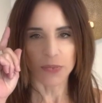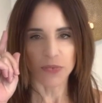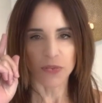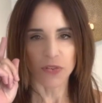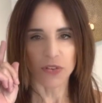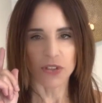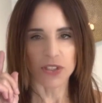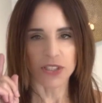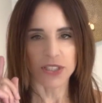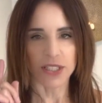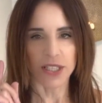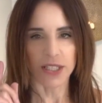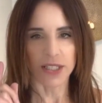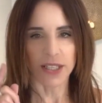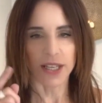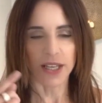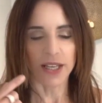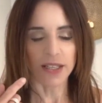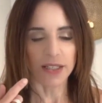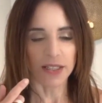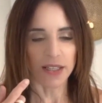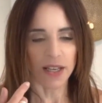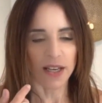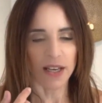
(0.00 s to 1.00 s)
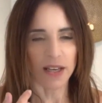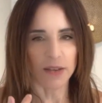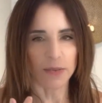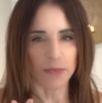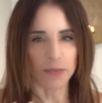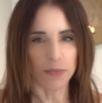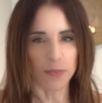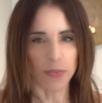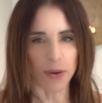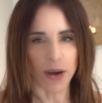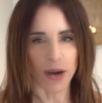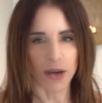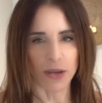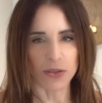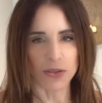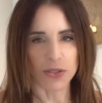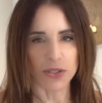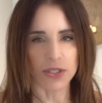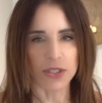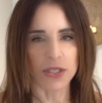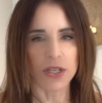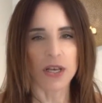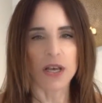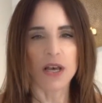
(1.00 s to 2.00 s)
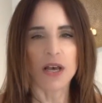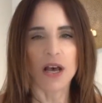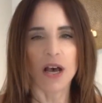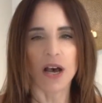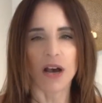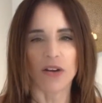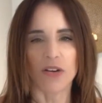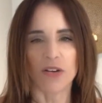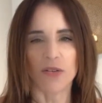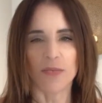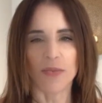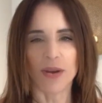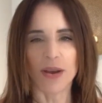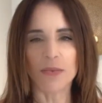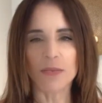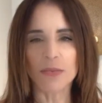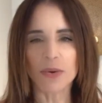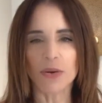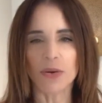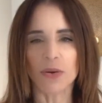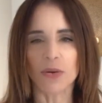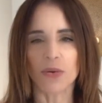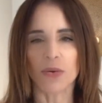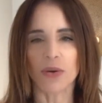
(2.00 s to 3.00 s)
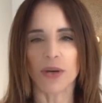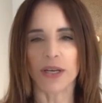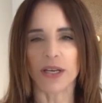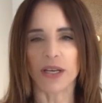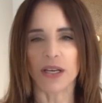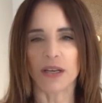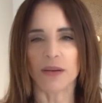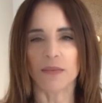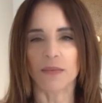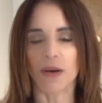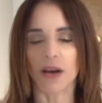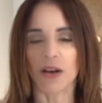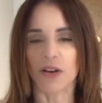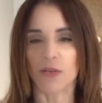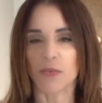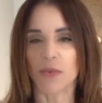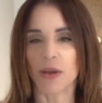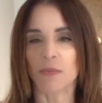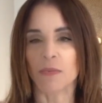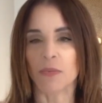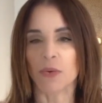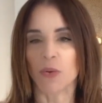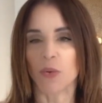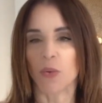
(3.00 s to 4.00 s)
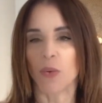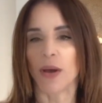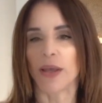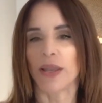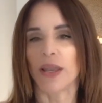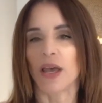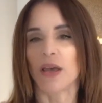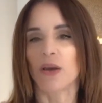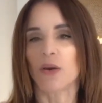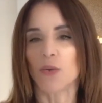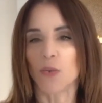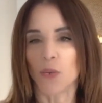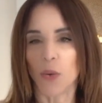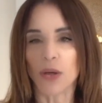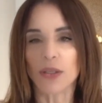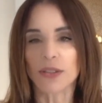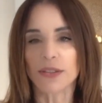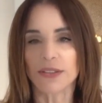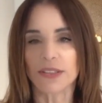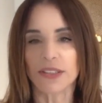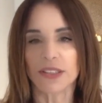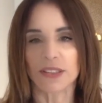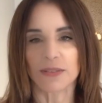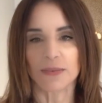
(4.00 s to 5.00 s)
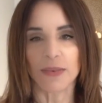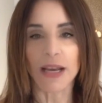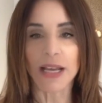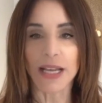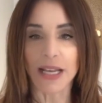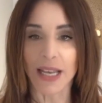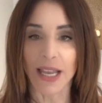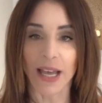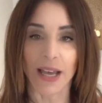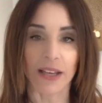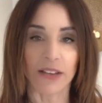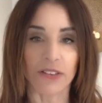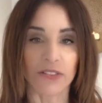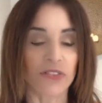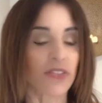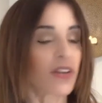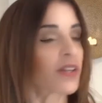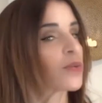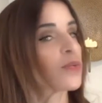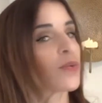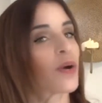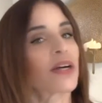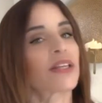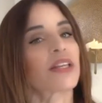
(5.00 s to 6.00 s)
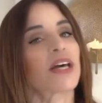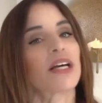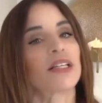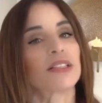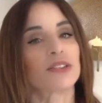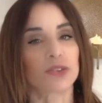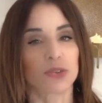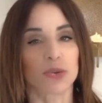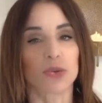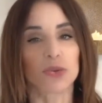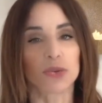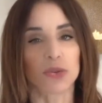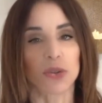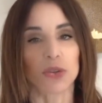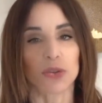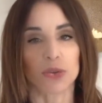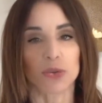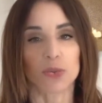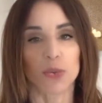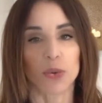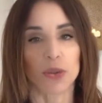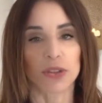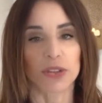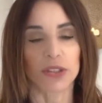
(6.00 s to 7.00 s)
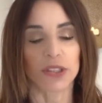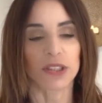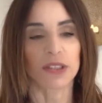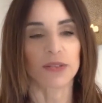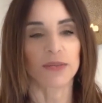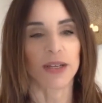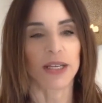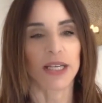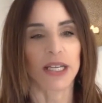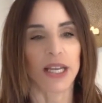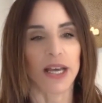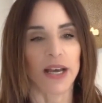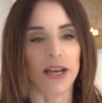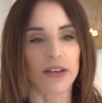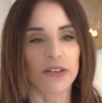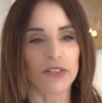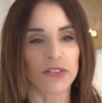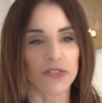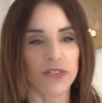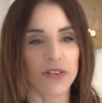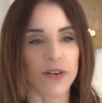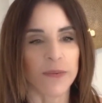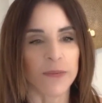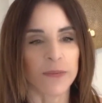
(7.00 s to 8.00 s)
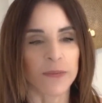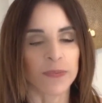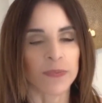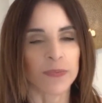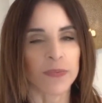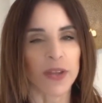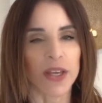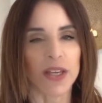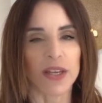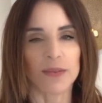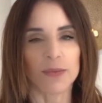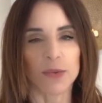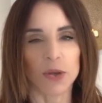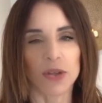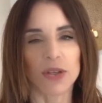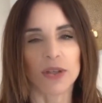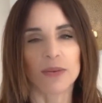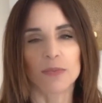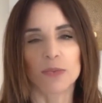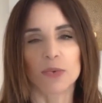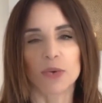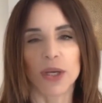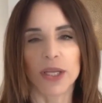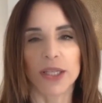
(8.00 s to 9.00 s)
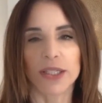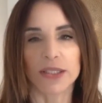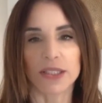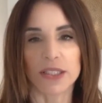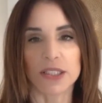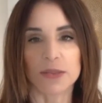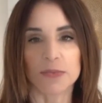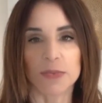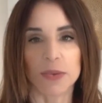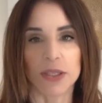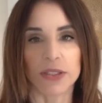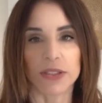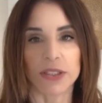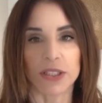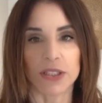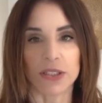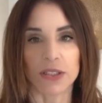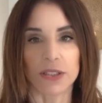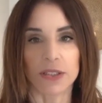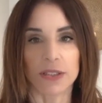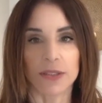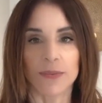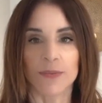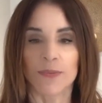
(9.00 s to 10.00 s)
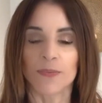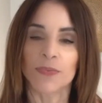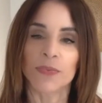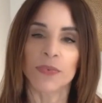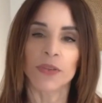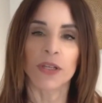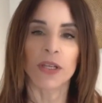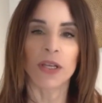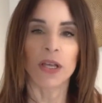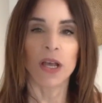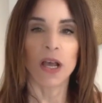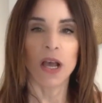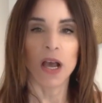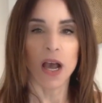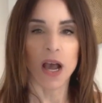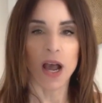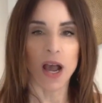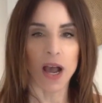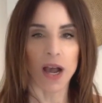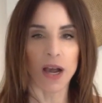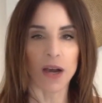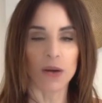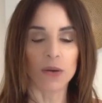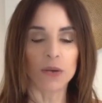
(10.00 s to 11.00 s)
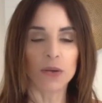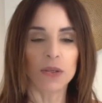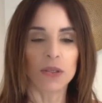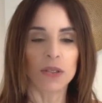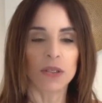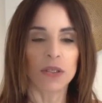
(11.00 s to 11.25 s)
for a second, I pause, I remember who I am, I remember what I want in my life and what I do not want in my life, and I'm gonna break this pattern. How?